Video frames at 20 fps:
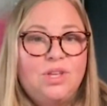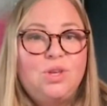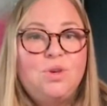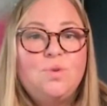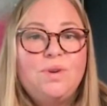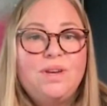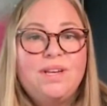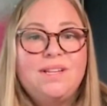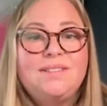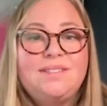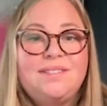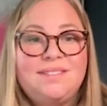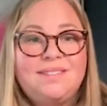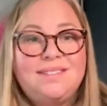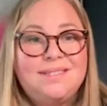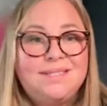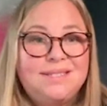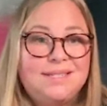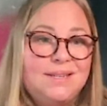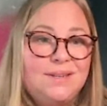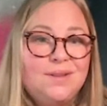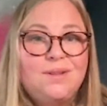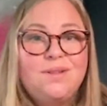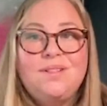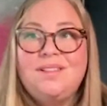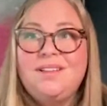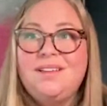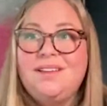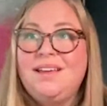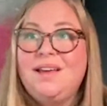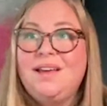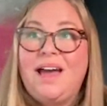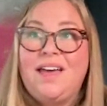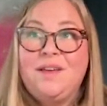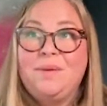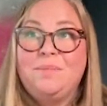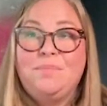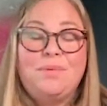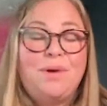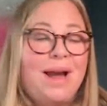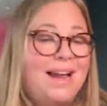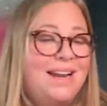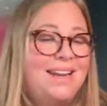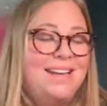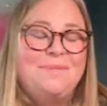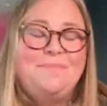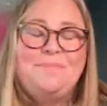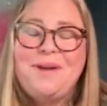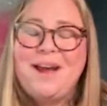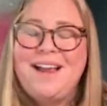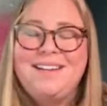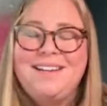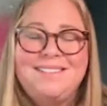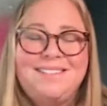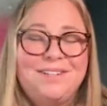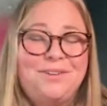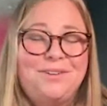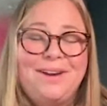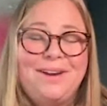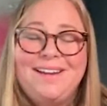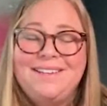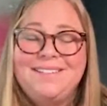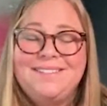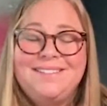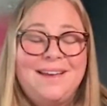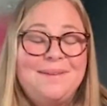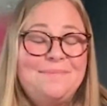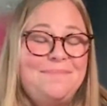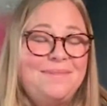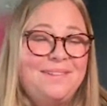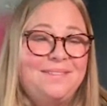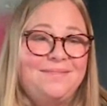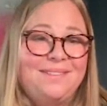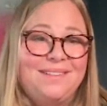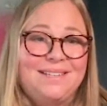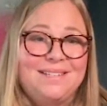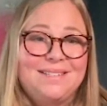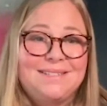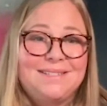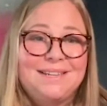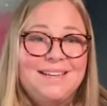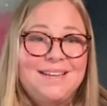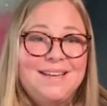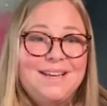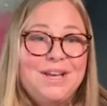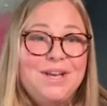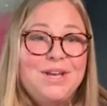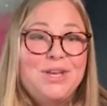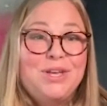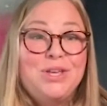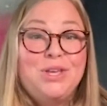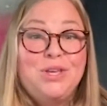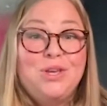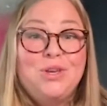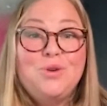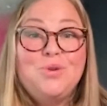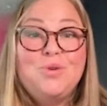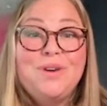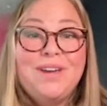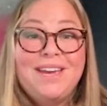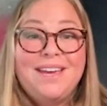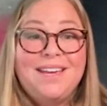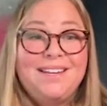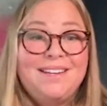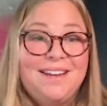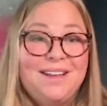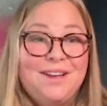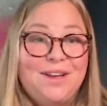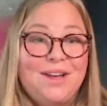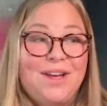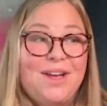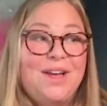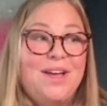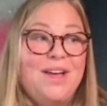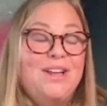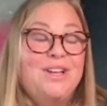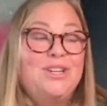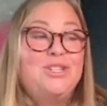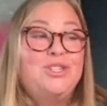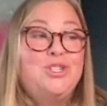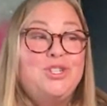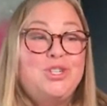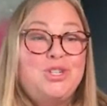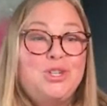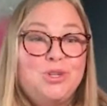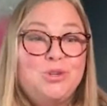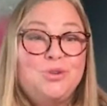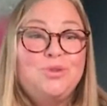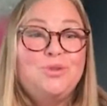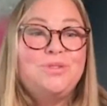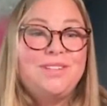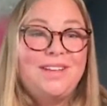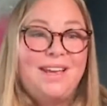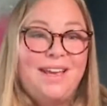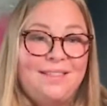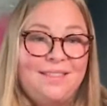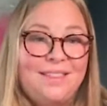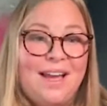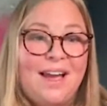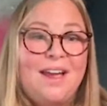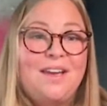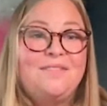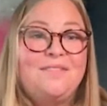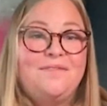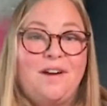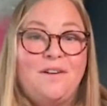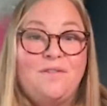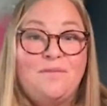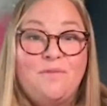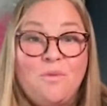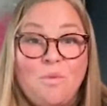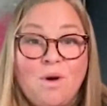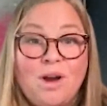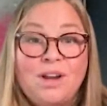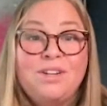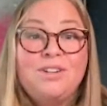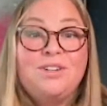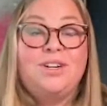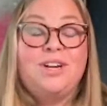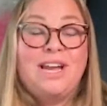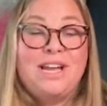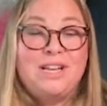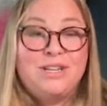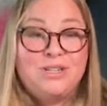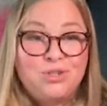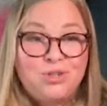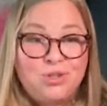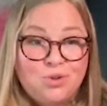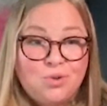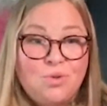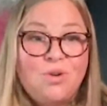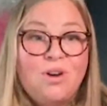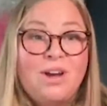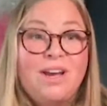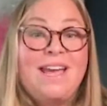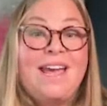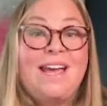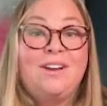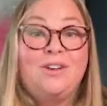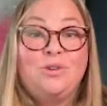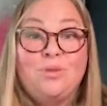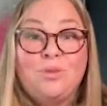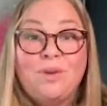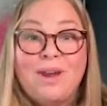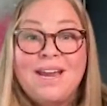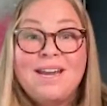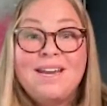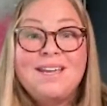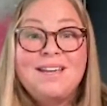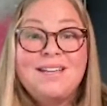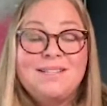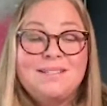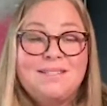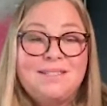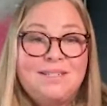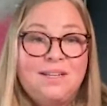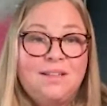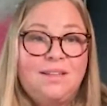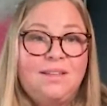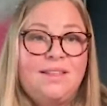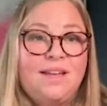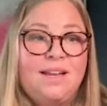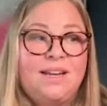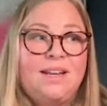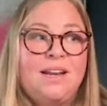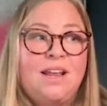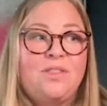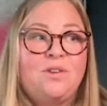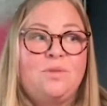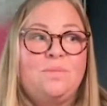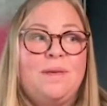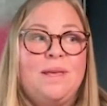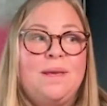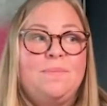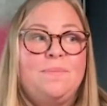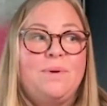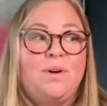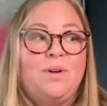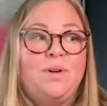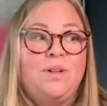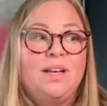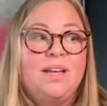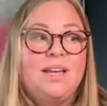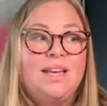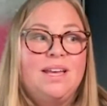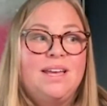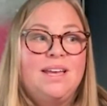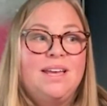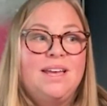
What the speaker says: you can still, I think Brad is a great example of this. You can choose a life of wonder and joy and creating and instilling that in other people,